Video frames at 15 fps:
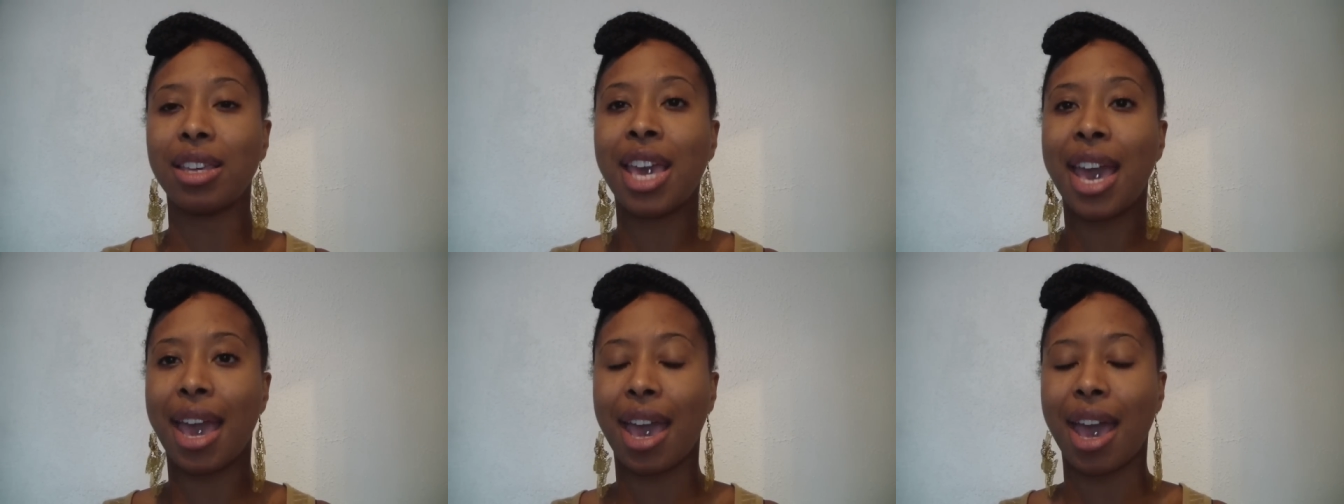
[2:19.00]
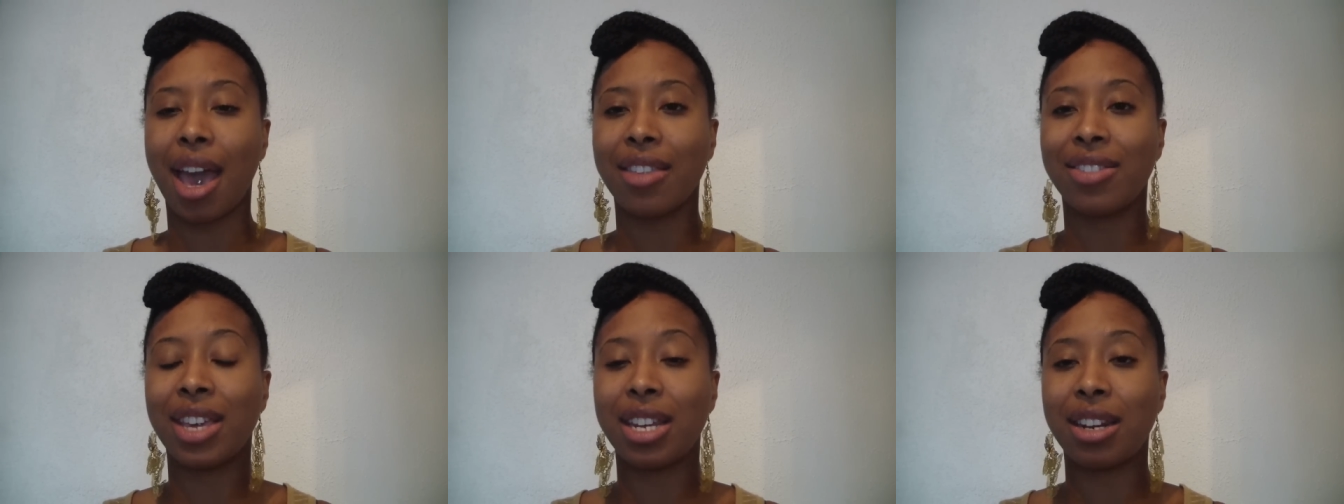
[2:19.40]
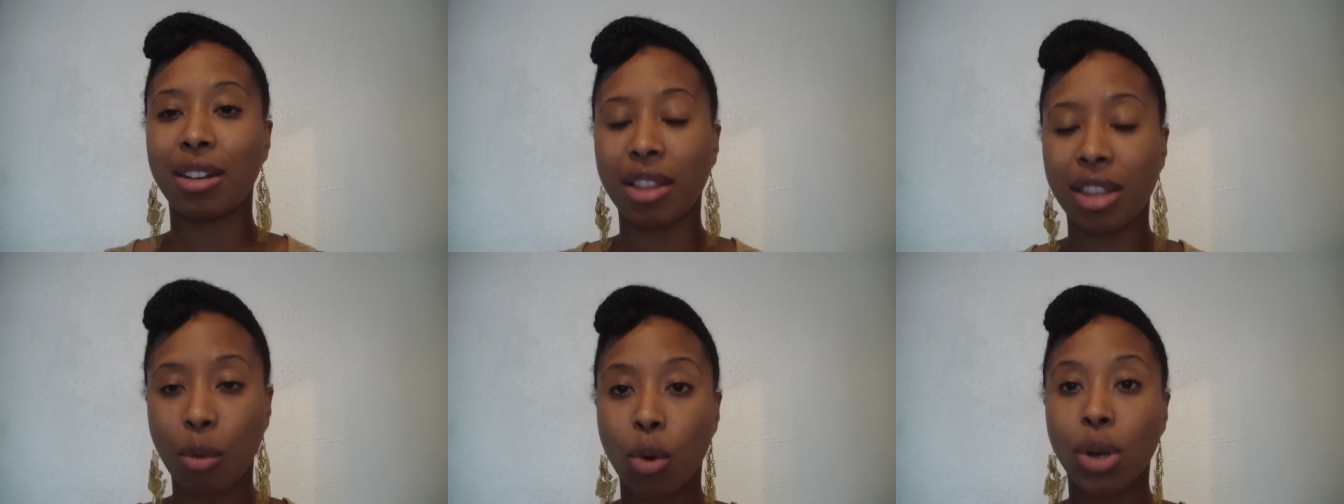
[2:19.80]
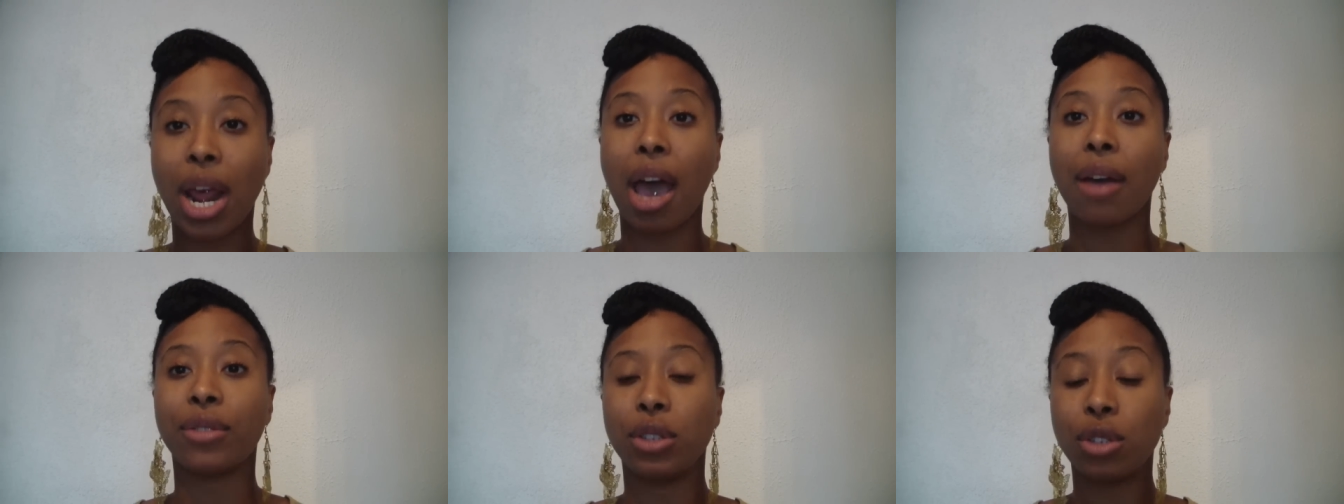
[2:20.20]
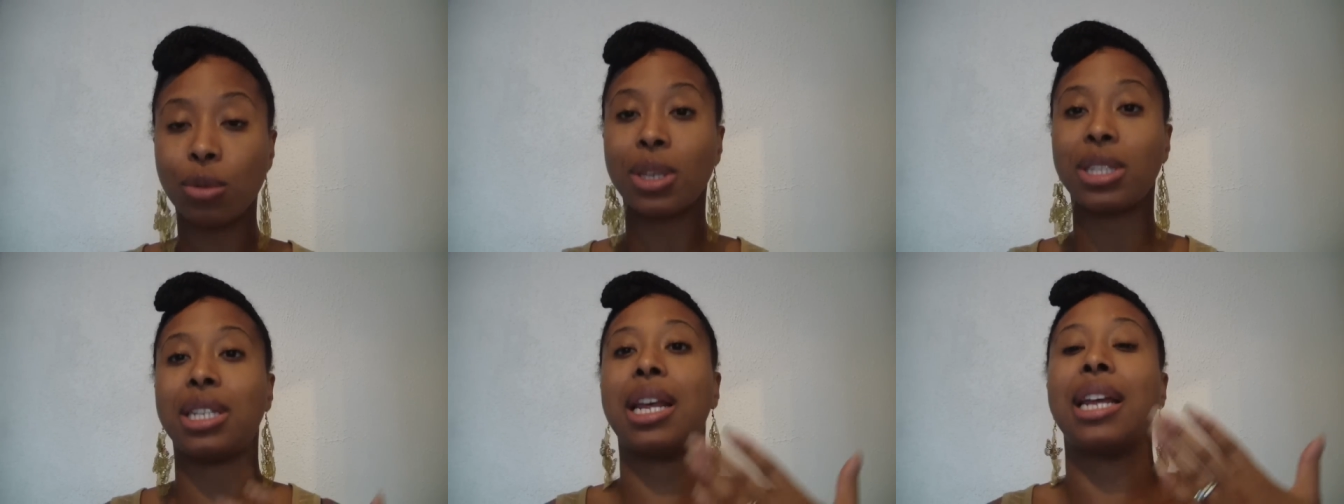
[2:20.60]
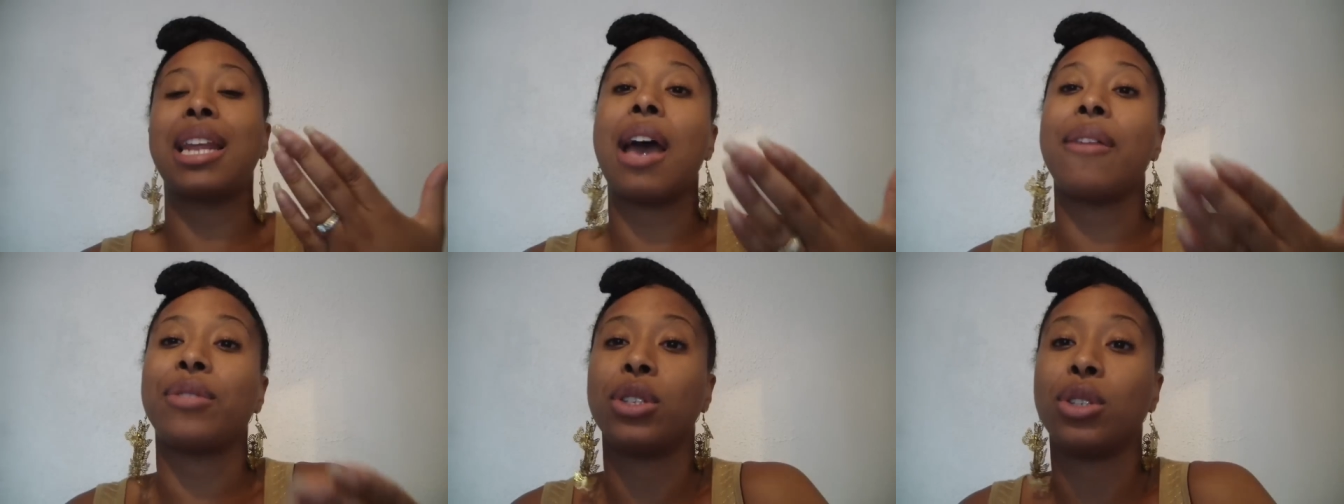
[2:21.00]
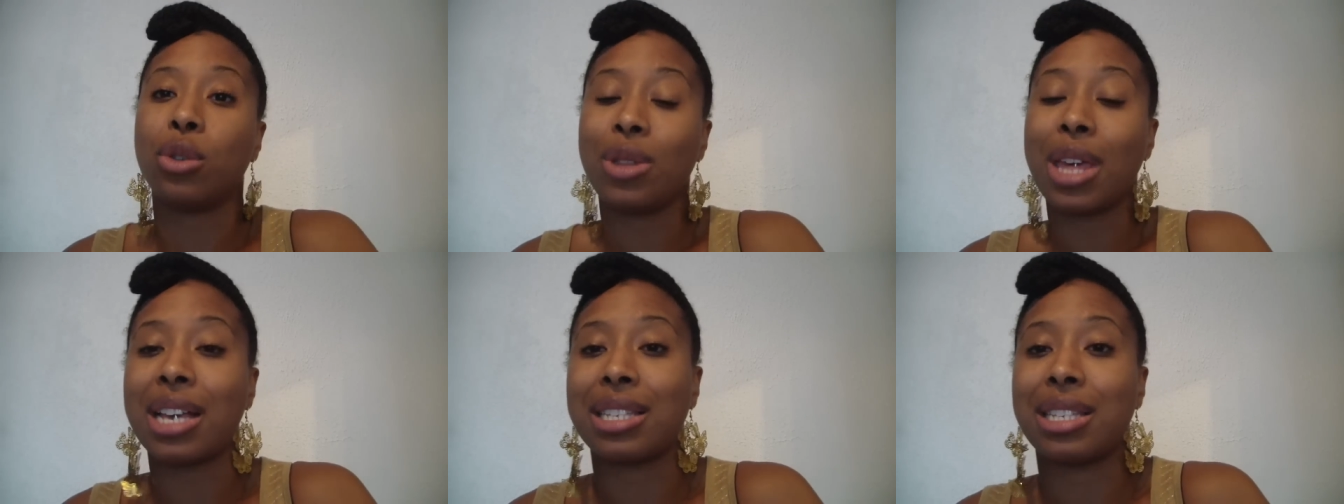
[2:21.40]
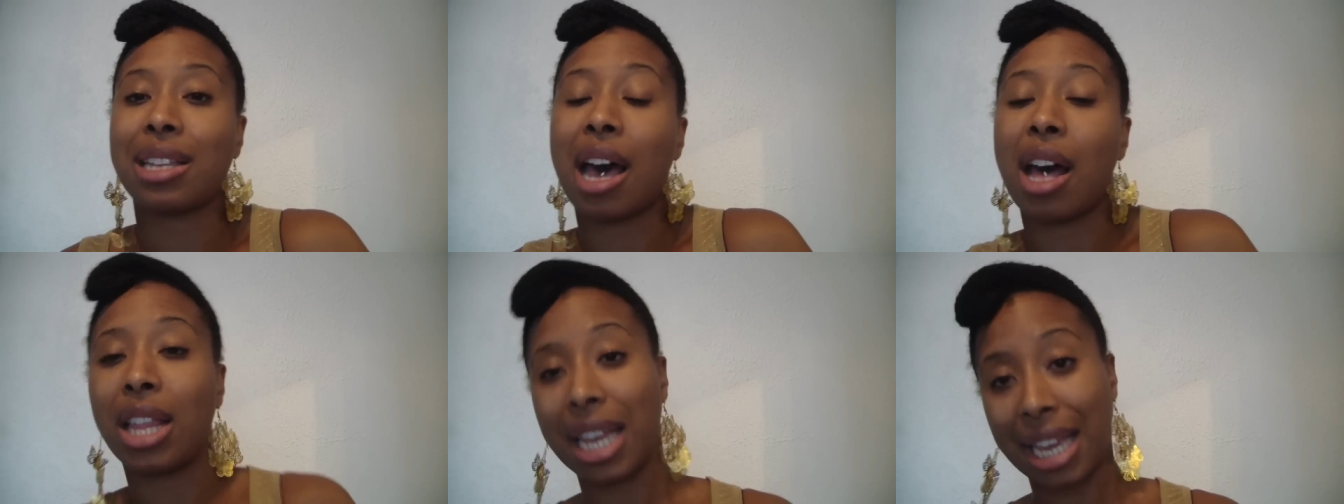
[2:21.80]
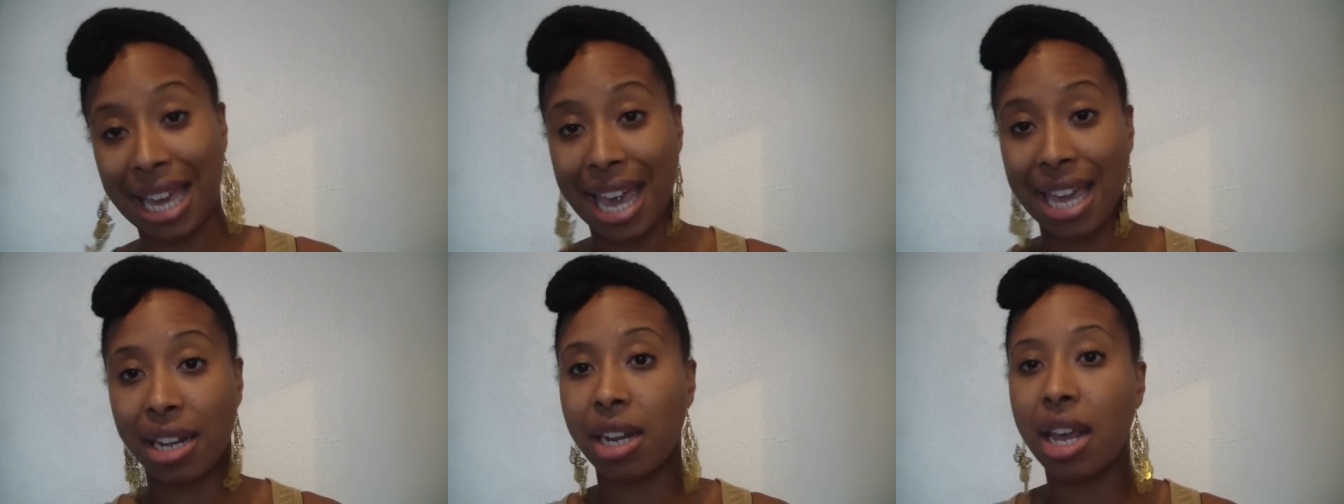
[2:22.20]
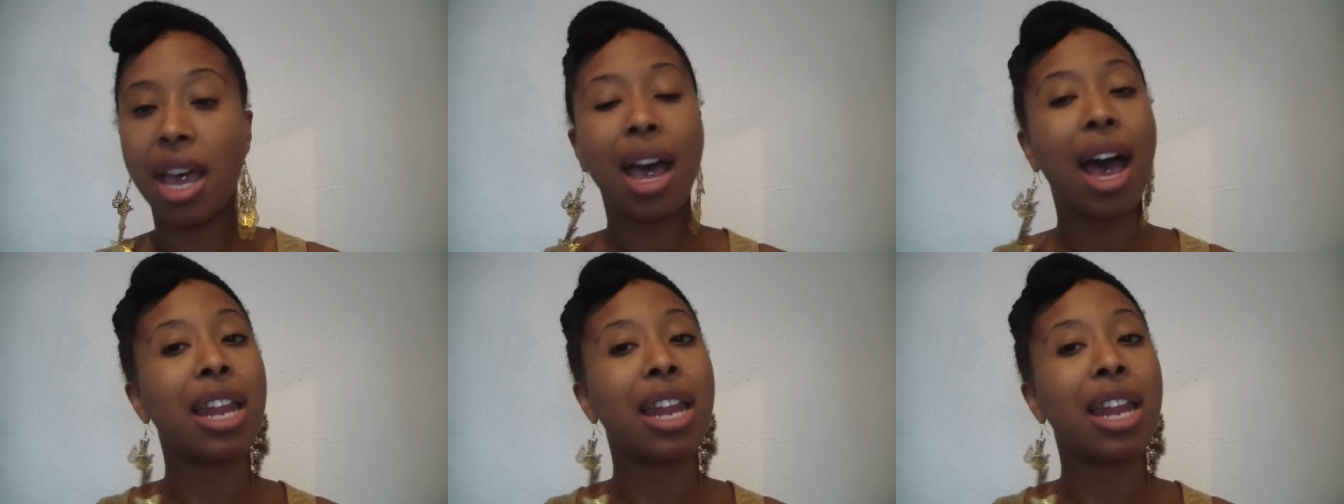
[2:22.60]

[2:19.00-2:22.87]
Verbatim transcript: Yeah, and then and then what I have to do is then I'd have to do that style again,